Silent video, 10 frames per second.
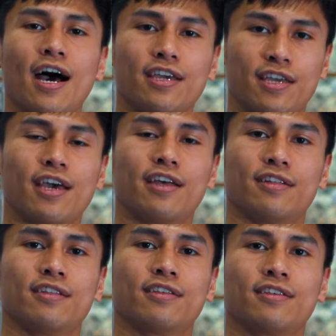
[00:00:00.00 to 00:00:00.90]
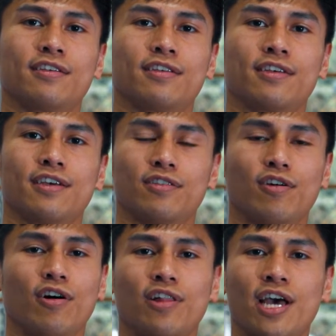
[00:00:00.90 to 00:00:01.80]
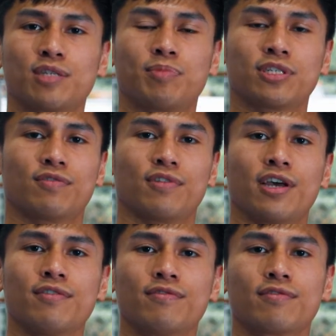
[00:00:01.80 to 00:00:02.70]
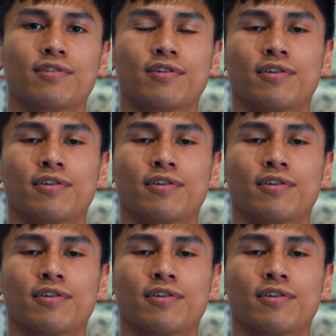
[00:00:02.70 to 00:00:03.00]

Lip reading: I can, in all aspects of life.